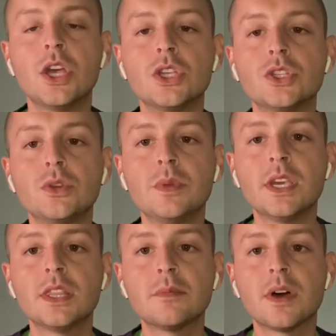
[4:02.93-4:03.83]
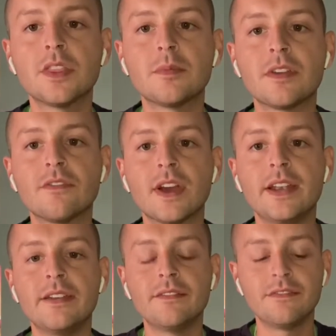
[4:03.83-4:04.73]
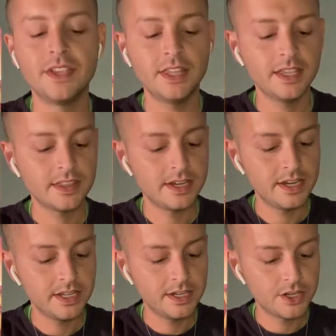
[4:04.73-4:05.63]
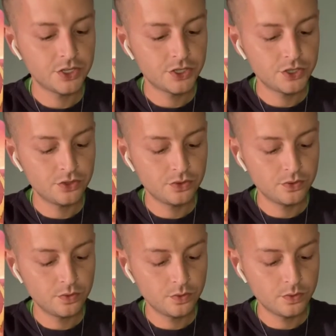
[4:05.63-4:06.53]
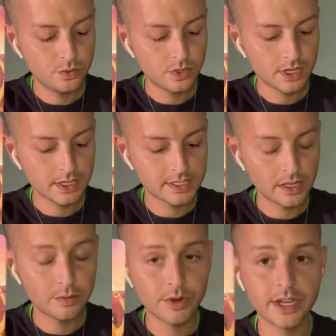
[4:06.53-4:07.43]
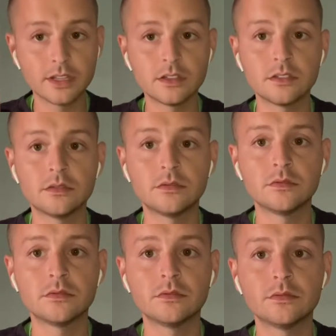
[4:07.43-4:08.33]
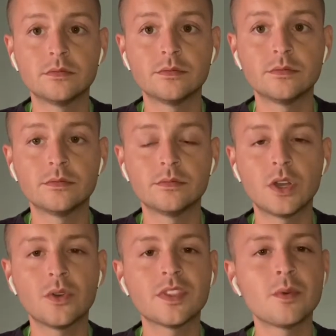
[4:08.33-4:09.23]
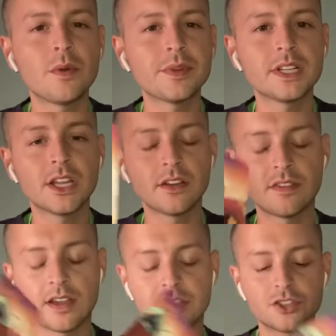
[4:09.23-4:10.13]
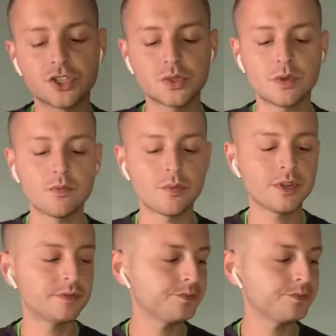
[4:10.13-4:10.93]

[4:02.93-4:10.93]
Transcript: So you begin the month, my friend, feeling the need to uh, celebrate. Oh, they want me to clarify this, just one moment.